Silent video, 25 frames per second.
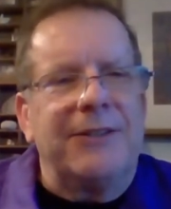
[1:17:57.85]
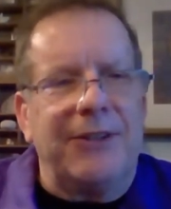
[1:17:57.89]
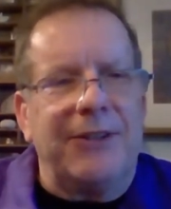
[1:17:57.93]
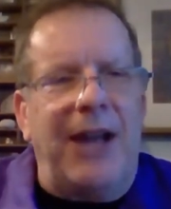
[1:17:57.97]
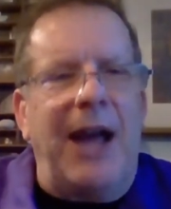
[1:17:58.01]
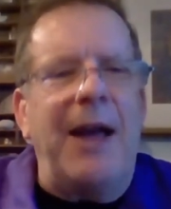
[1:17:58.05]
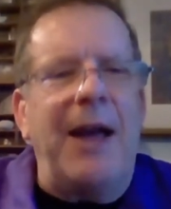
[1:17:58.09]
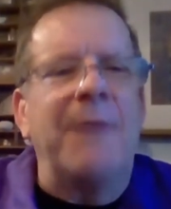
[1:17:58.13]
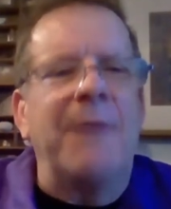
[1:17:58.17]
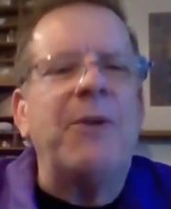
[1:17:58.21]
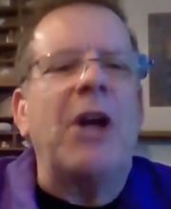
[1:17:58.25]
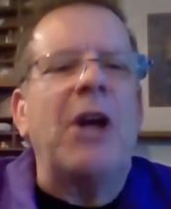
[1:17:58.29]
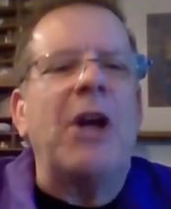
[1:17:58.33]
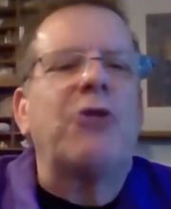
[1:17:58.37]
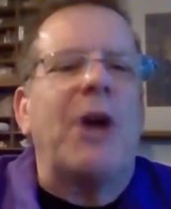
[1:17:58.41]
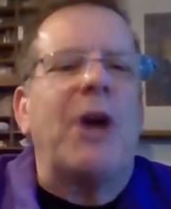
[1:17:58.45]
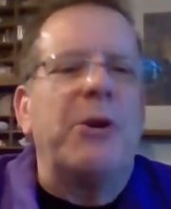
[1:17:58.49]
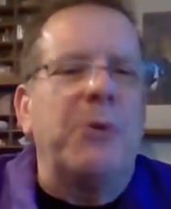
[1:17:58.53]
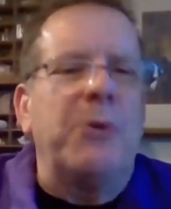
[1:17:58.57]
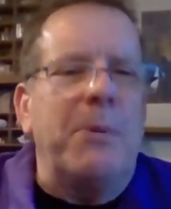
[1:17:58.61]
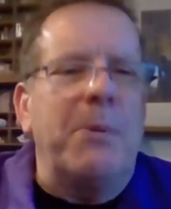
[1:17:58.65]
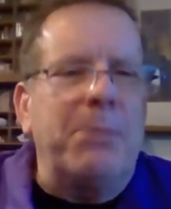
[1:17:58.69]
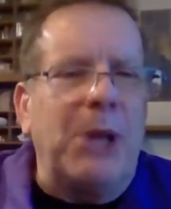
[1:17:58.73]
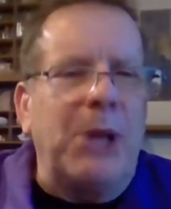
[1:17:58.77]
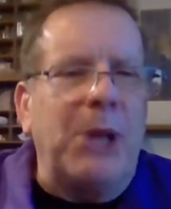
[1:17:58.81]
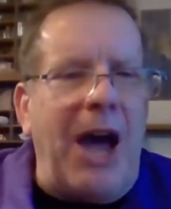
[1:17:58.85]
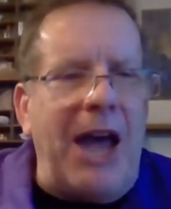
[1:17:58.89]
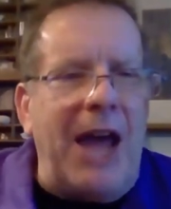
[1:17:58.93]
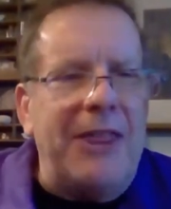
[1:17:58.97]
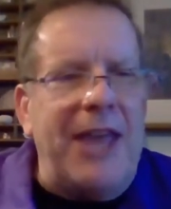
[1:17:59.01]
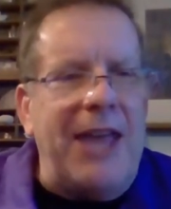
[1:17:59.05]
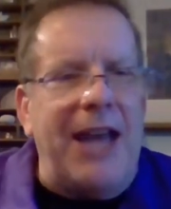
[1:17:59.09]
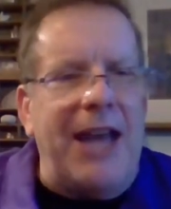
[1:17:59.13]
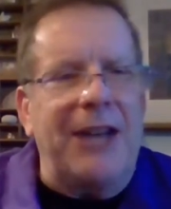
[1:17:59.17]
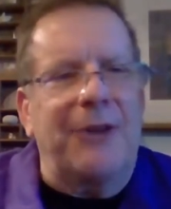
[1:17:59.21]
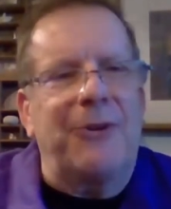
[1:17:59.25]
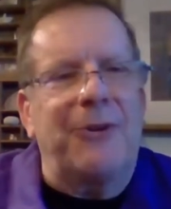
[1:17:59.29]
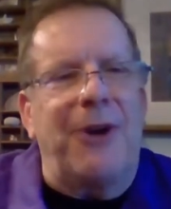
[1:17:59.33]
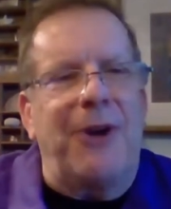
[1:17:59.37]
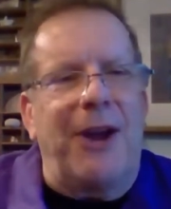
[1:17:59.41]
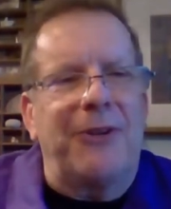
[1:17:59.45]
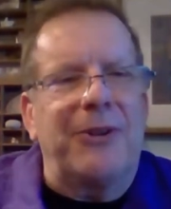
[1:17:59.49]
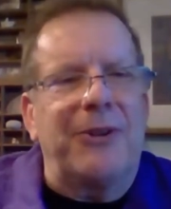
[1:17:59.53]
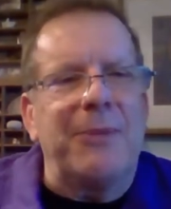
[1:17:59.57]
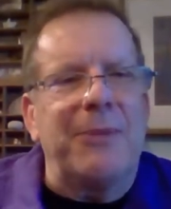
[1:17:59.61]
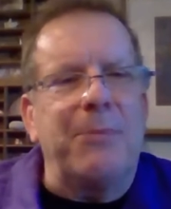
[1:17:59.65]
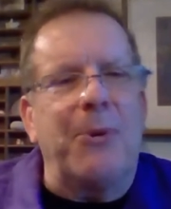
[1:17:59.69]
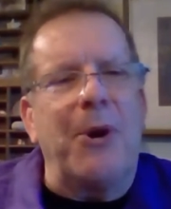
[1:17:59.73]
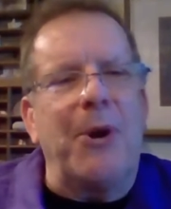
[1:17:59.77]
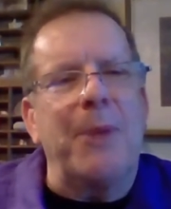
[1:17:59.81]
I'm not trying to apply that across
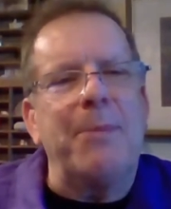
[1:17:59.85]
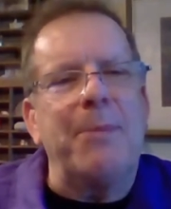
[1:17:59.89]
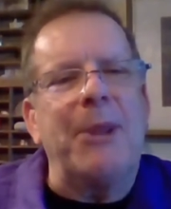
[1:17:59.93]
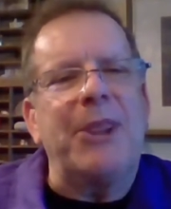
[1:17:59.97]
the board,